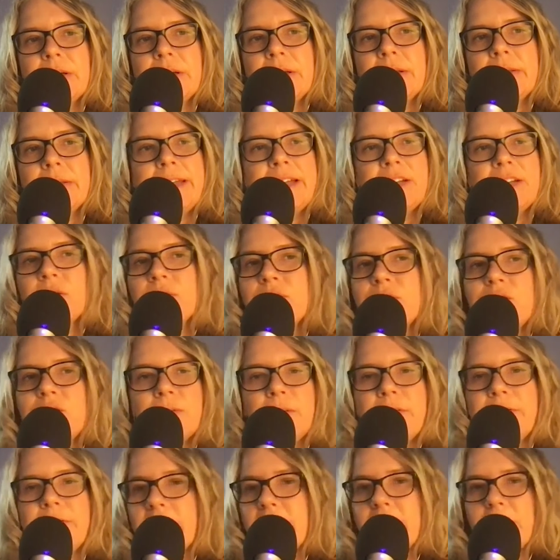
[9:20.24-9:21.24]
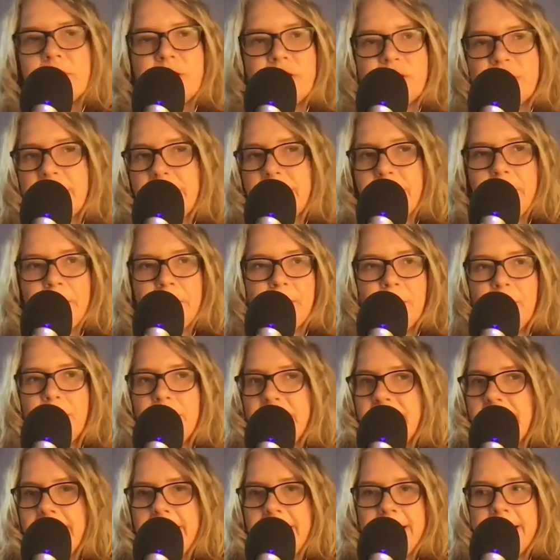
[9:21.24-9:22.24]
they don't do a very good job
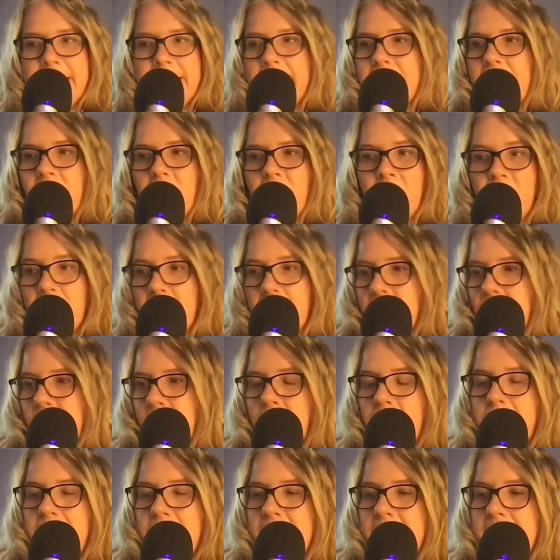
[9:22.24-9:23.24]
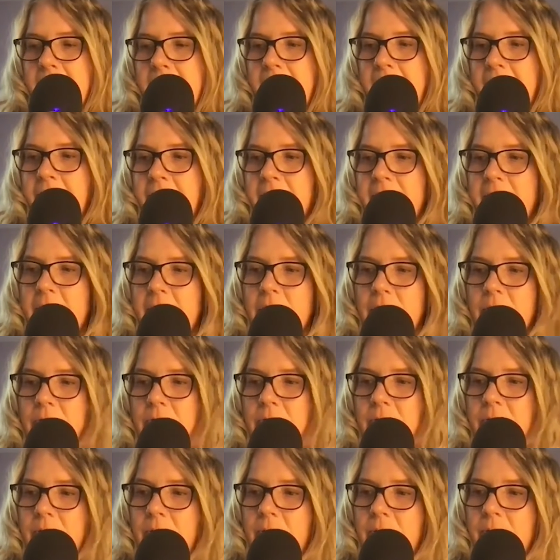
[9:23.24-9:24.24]
with that at all, with having
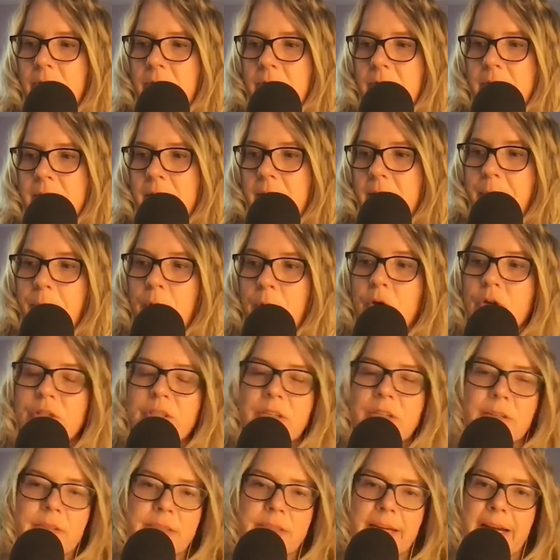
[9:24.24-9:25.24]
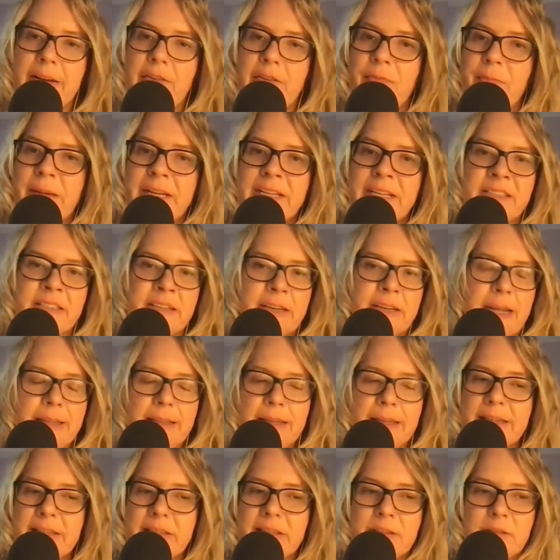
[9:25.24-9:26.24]
the personal side of medicine. I
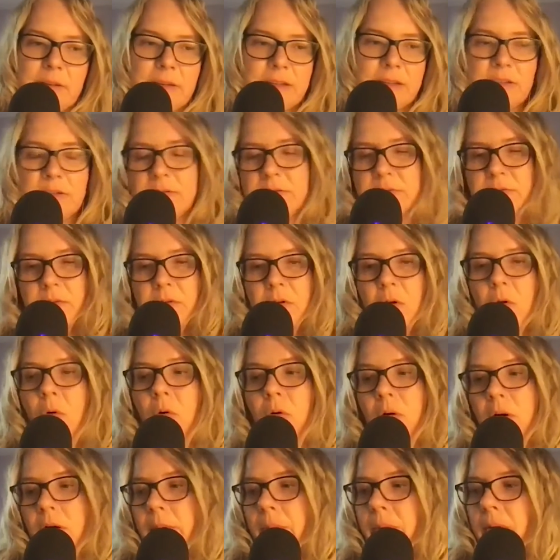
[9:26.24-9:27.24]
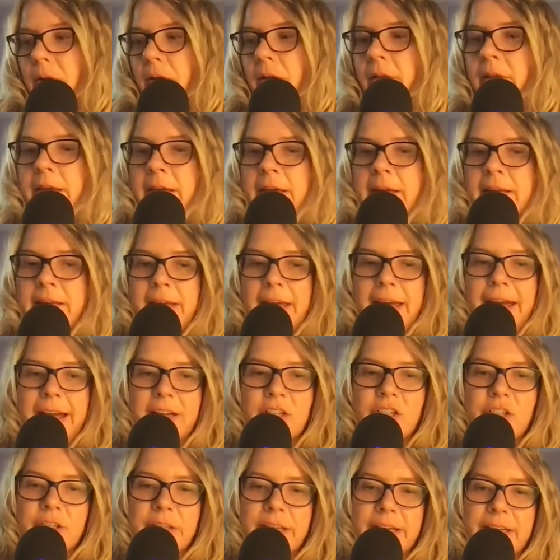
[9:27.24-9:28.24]
think it's horrible,
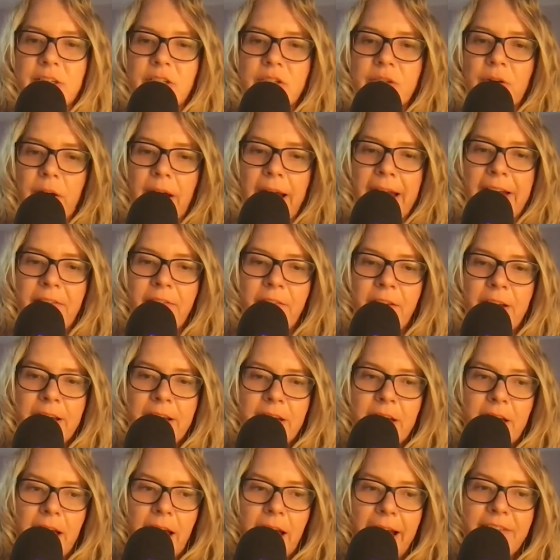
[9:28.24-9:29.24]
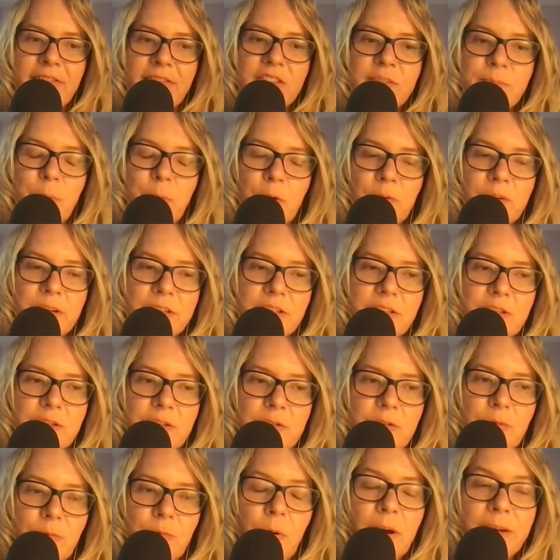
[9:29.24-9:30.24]
actually. So I've spoken
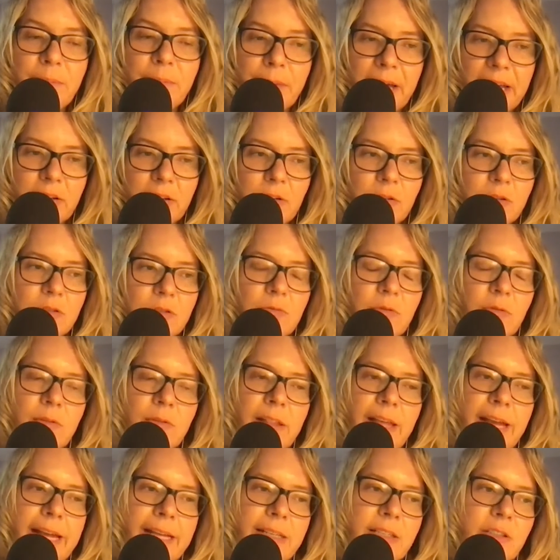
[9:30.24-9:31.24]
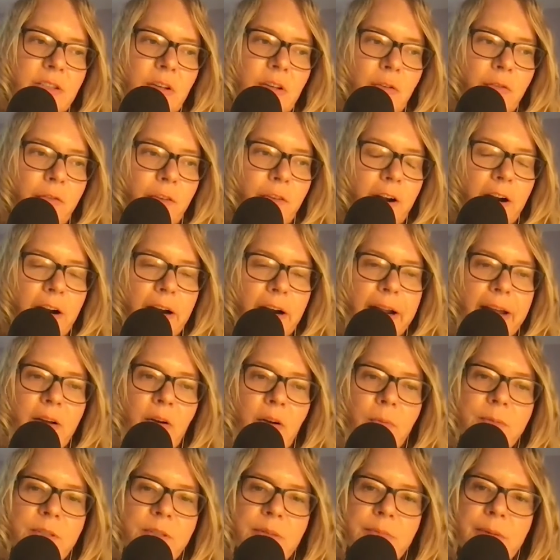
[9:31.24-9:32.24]
to one medical school class so far. I
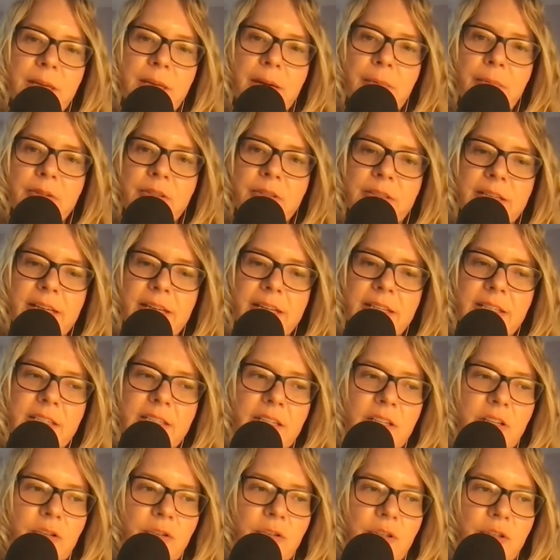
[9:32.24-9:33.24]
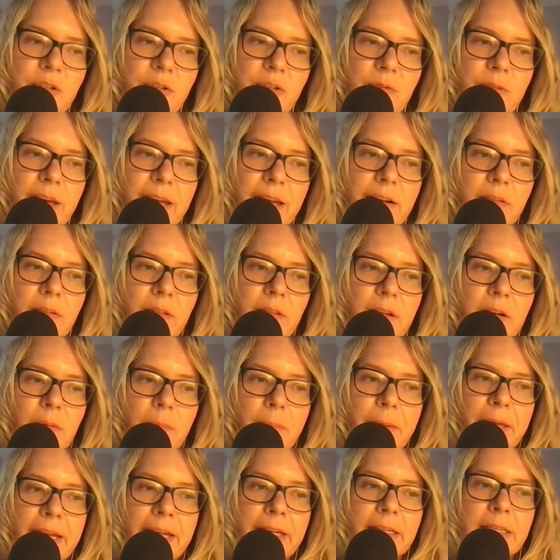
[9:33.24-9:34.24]
hope to be able to continue to do that a little
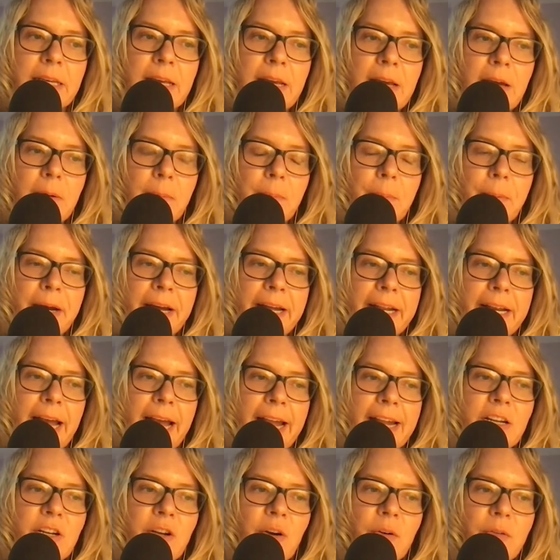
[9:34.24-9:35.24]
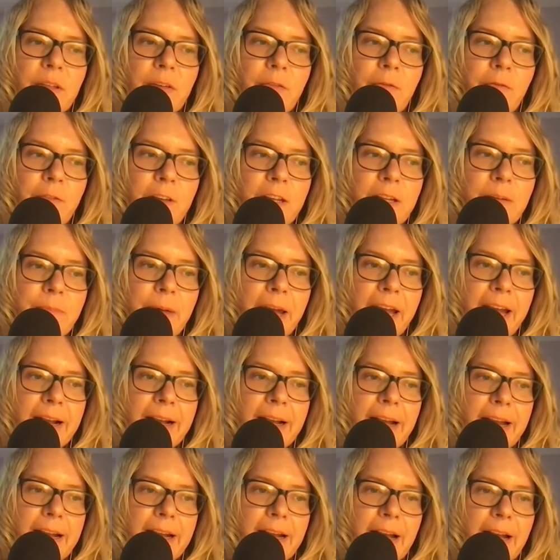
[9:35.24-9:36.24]
bit. But I know the feedback
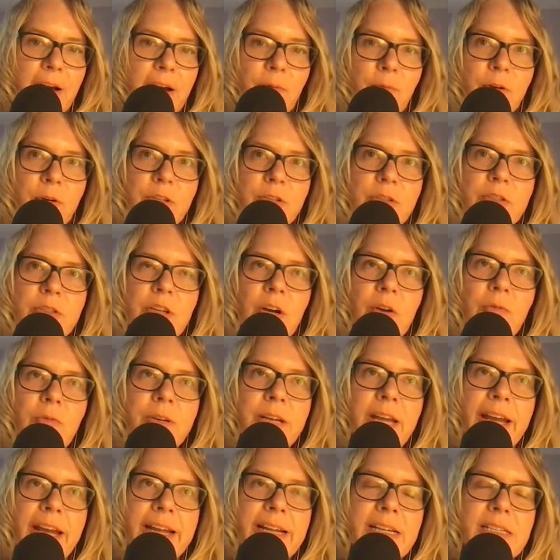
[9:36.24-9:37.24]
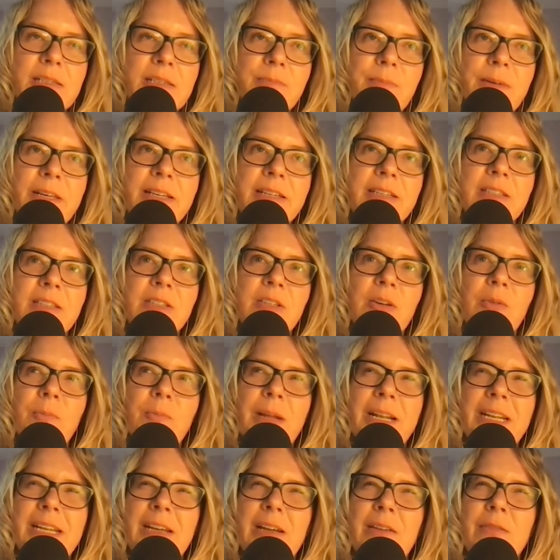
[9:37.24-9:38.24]
I got was so nice, because so
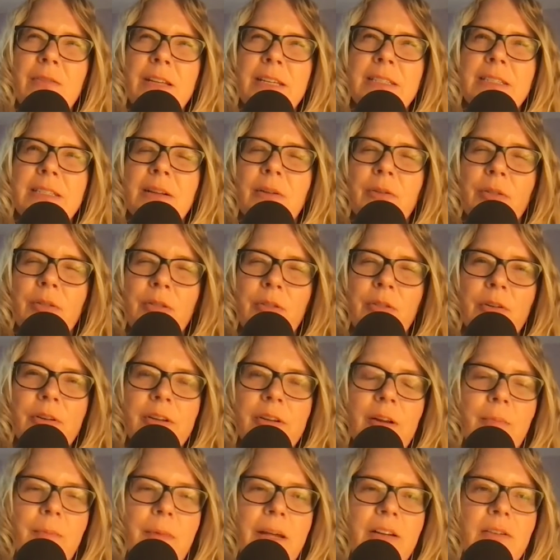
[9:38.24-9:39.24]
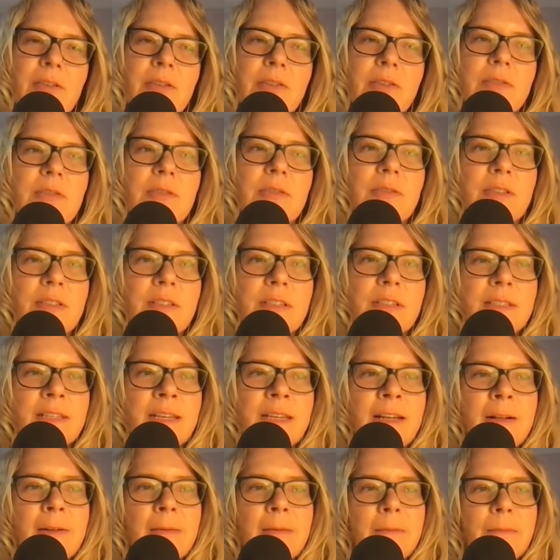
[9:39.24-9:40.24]
many of they're third-year medical students,
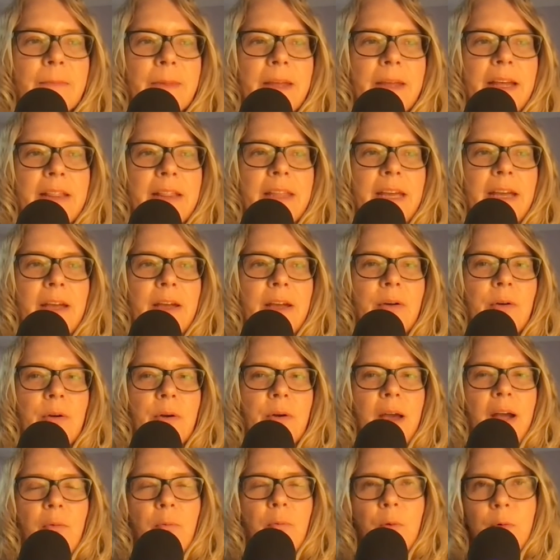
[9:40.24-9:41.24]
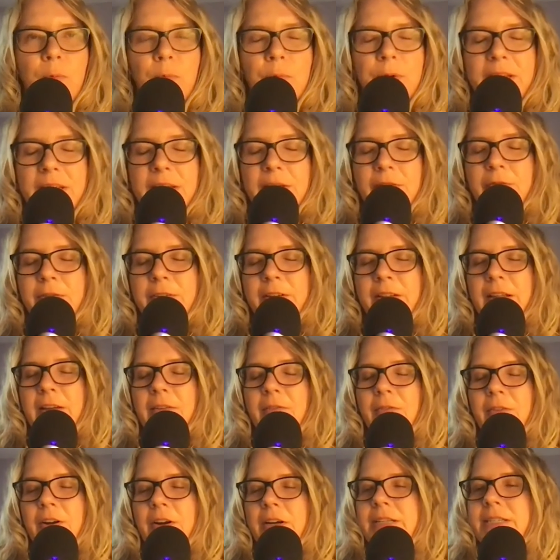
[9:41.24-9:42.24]
and they were really
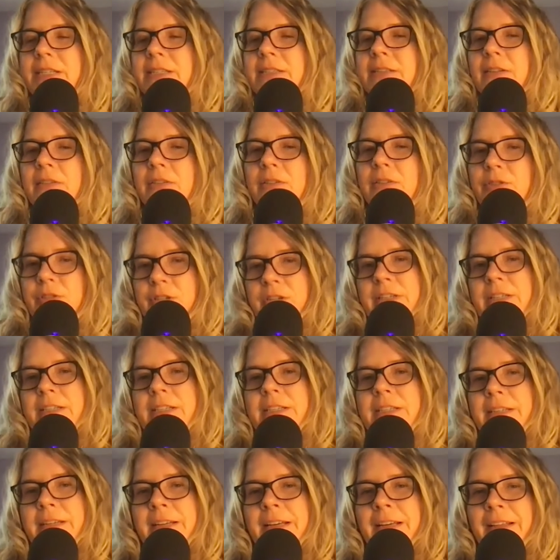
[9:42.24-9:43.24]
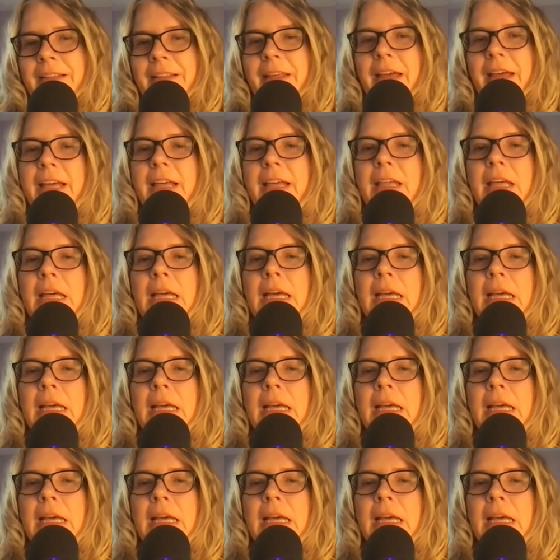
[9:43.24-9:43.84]
feeling very disillusioned. Like,